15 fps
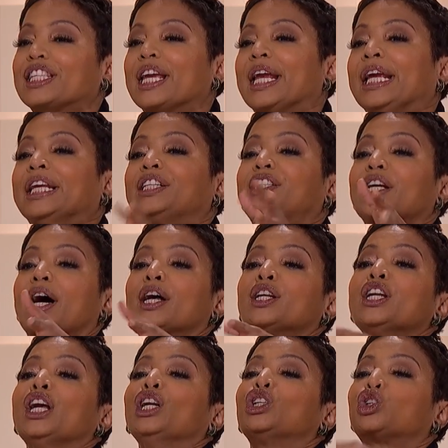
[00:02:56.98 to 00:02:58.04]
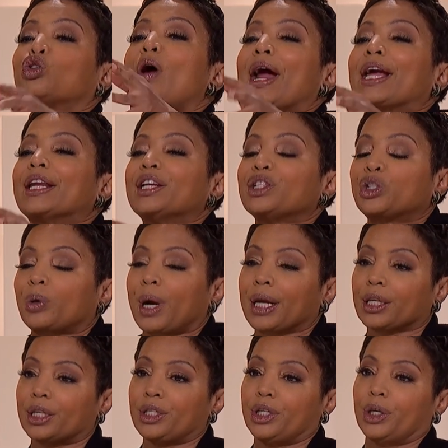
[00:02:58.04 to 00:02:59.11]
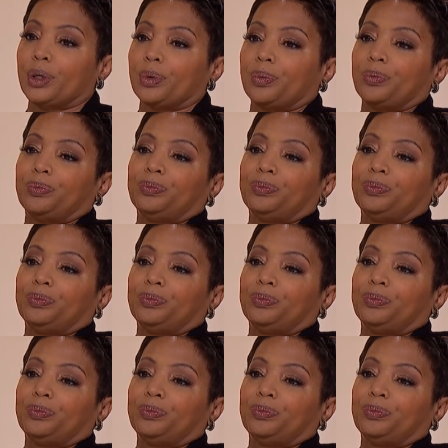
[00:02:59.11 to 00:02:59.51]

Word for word: thing he's done tracking and trailing you. Oh,